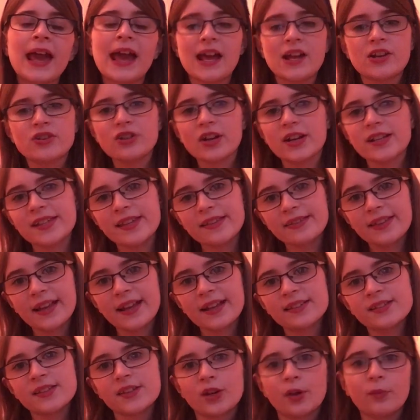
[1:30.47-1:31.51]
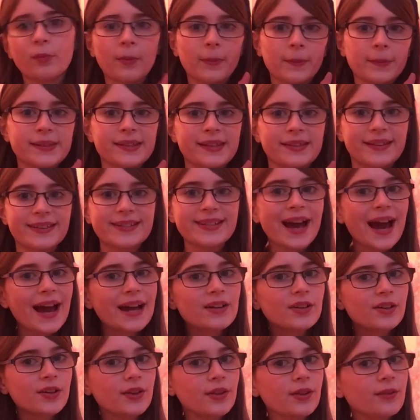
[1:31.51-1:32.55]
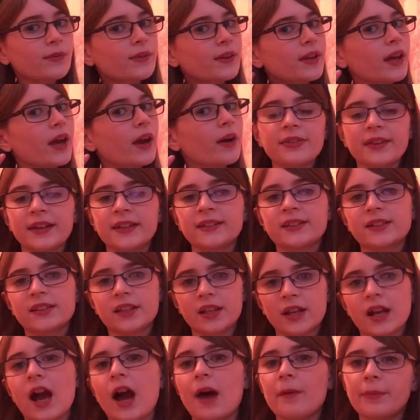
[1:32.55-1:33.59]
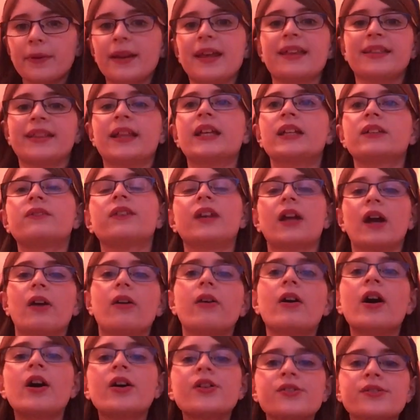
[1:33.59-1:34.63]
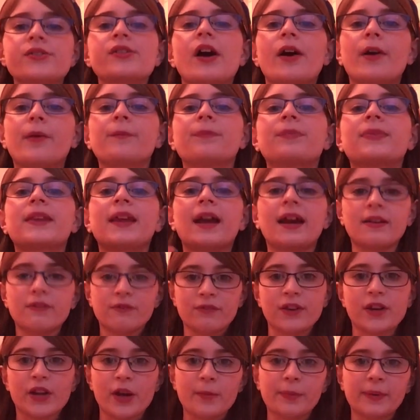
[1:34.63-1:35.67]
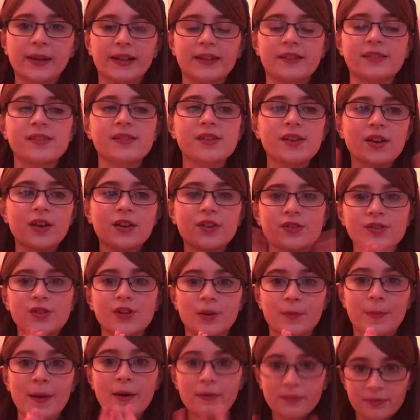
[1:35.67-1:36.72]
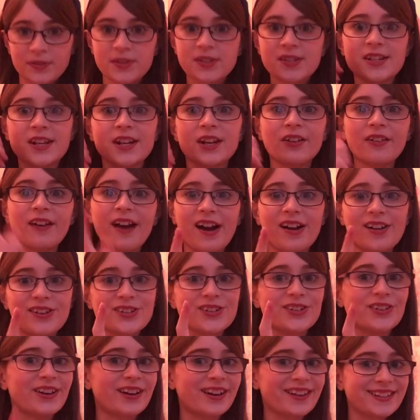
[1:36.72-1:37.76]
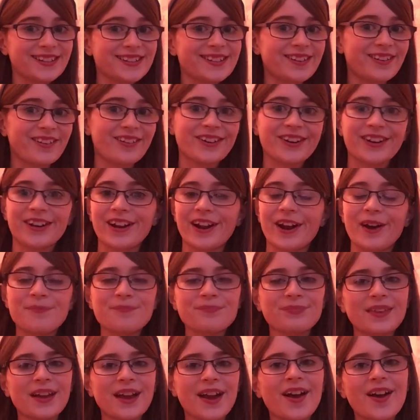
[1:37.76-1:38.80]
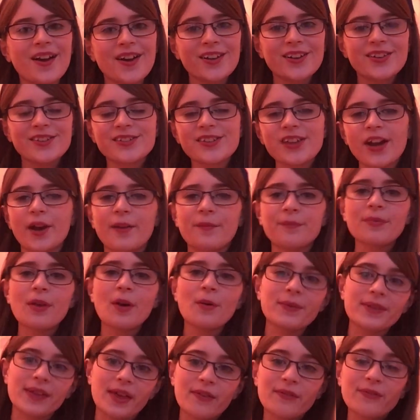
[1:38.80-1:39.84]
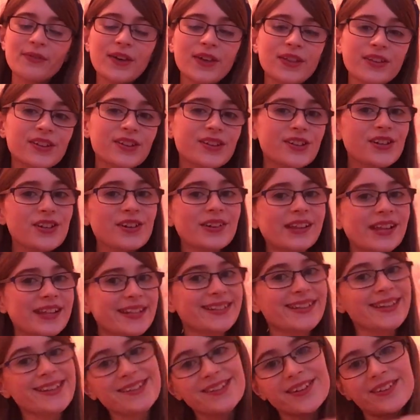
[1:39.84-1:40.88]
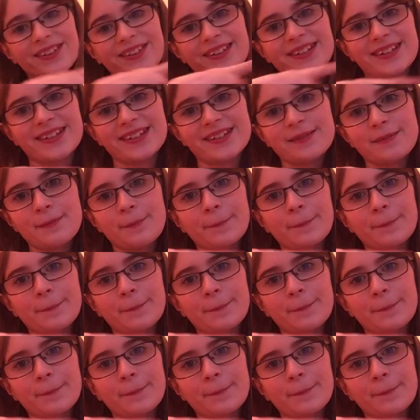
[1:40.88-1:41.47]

Interesting things, you'll probably see in the title of the video, things that's going to happen in this video. So, in video plans. So you better stick around or else you're not going to know. So, without further ado, let's get started.